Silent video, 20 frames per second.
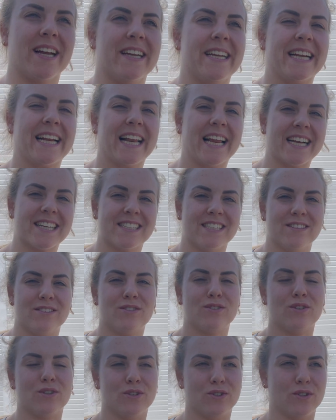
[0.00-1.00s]

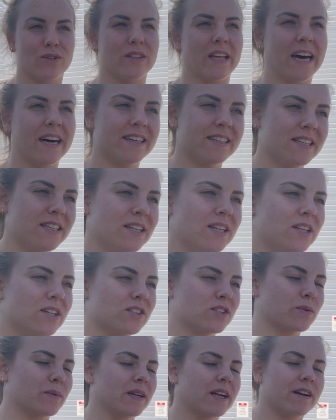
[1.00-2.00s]
neglected to do that.
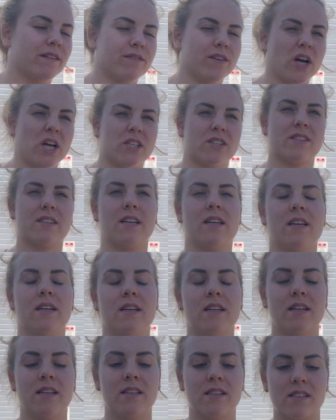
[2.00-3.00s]
So when I first
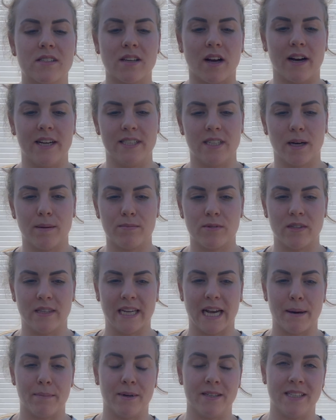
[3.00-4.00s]
signed up to the
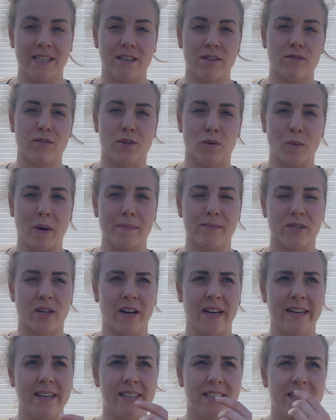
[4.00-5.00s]
app, I did it through the
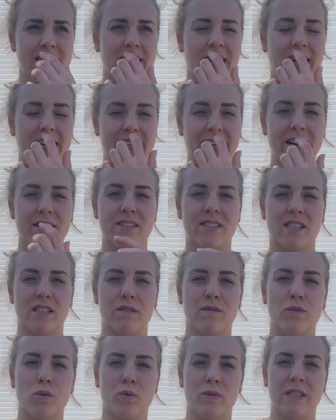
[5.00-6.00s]
website, and there it says
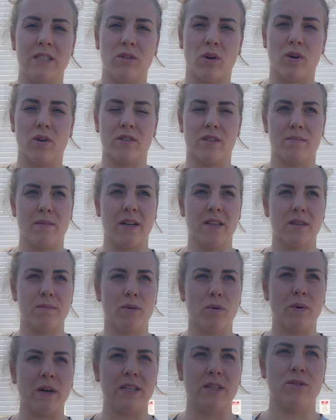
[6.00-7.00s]
$40 a month.
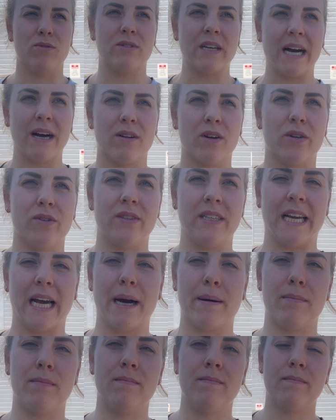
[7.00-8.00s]
But when you download the
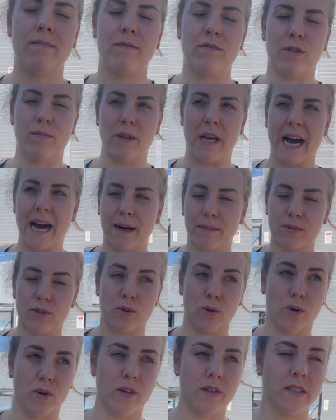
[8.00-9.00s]
app from the App
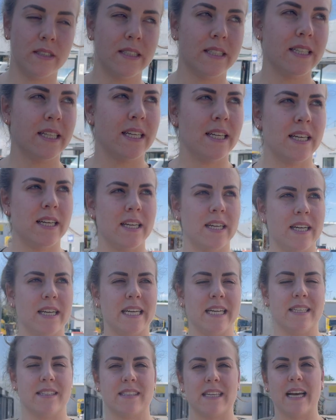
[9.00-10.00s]
Store,
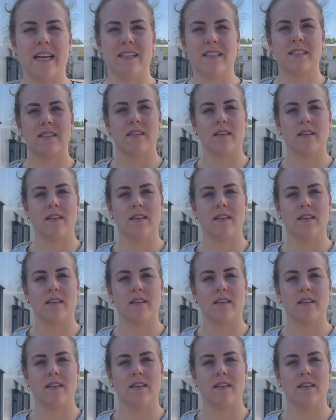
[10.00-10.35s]
it says